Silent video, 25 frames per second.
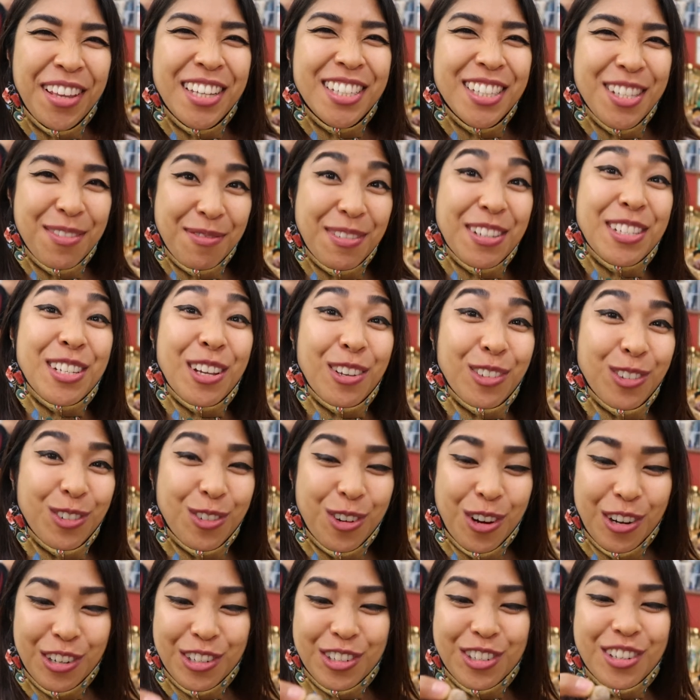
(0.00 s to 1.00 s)
Cinnamon Toast
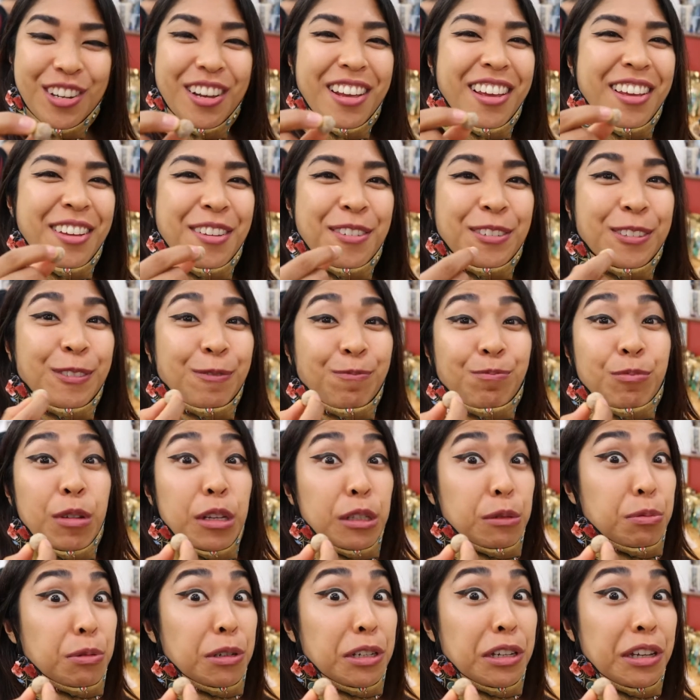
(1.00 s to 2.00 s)
Crunch.
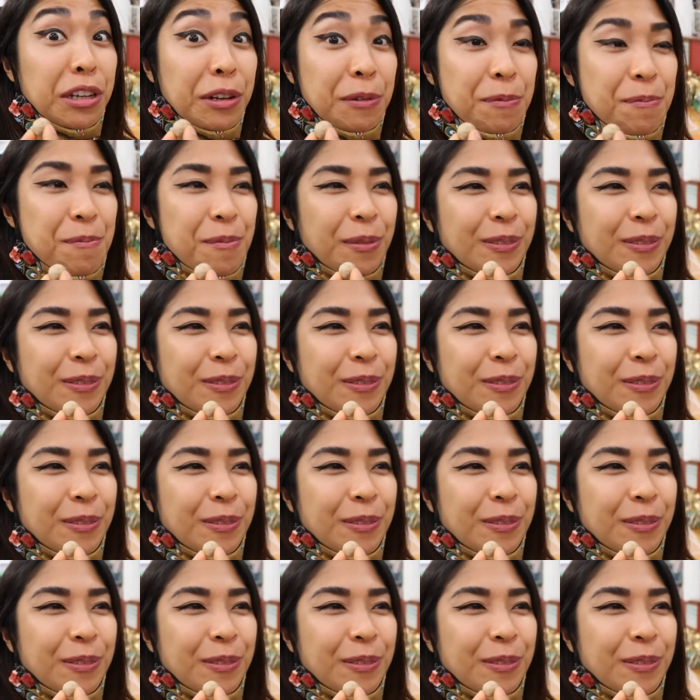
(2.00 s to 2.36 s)
That's pretty good.